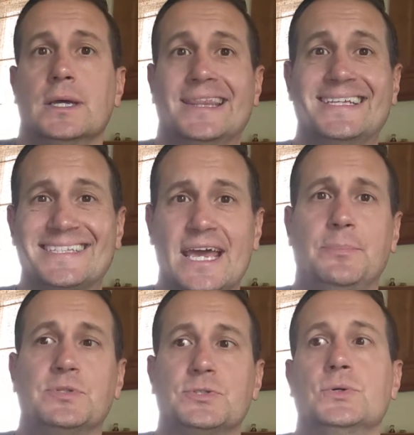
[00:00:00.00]
This
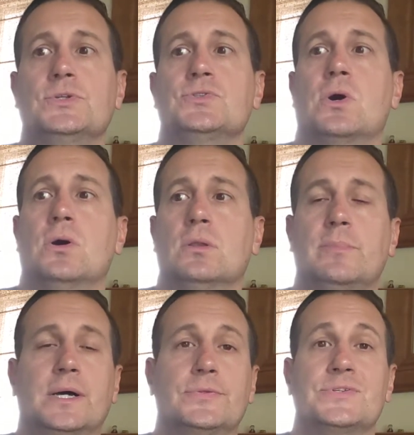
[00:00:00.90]
episode is all
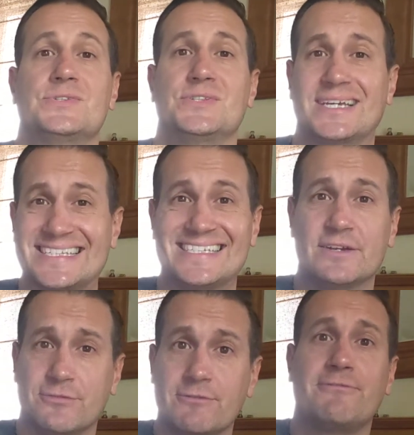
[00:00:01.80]
about the 6
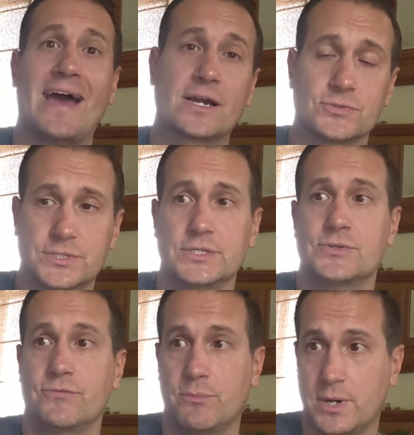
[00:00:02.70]
different faculties
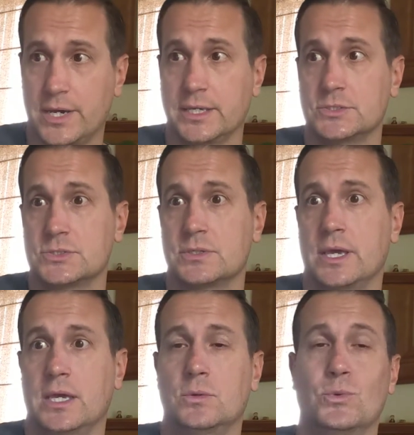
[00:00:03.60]
of the mind.
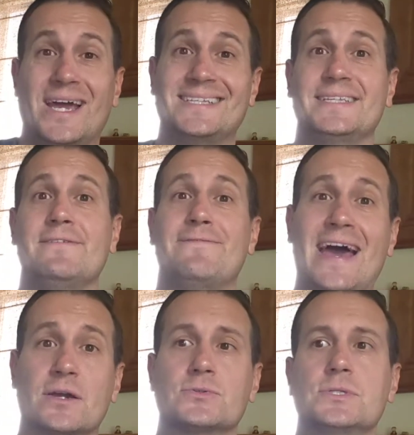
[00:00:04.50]
And when I say
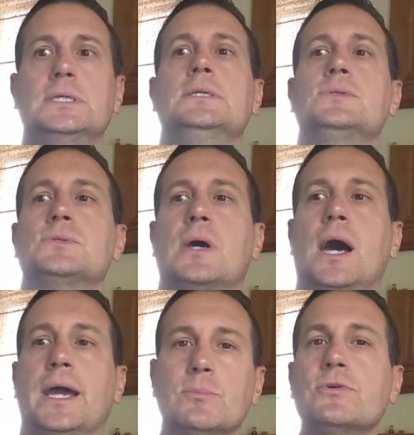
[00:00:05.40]
faculties,
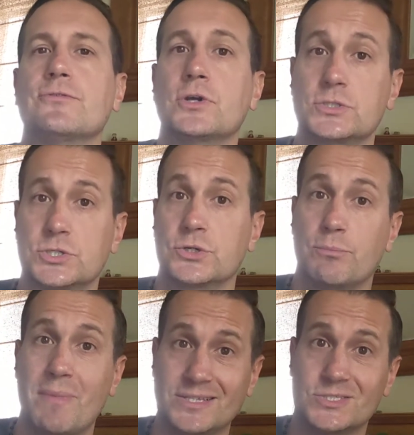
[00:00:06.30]
I'm referring to your
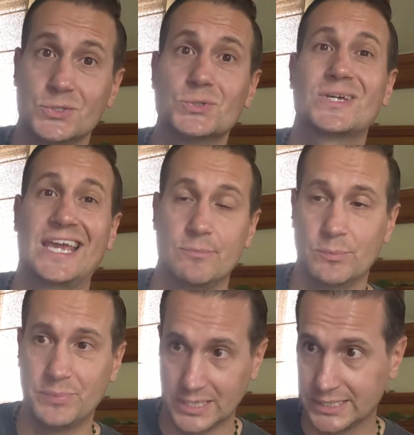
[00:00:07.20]
mental
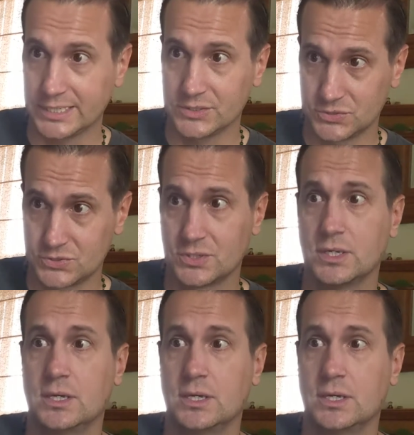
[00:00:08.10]
capabilities.